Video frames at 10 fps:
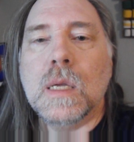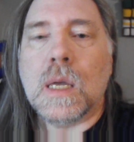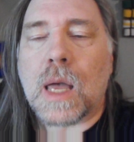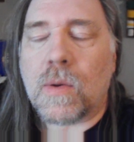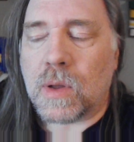
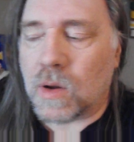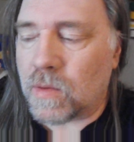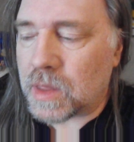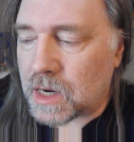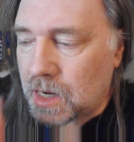I went
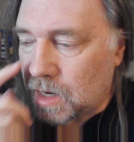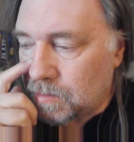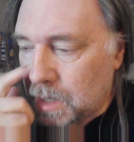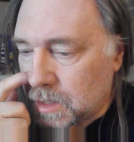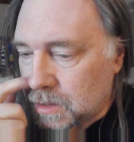over the nine
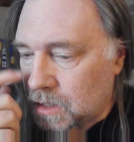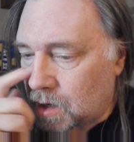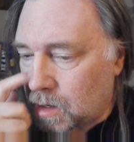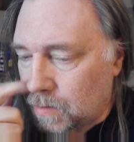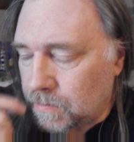minutes.
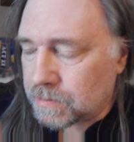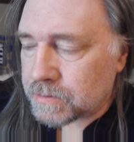Um,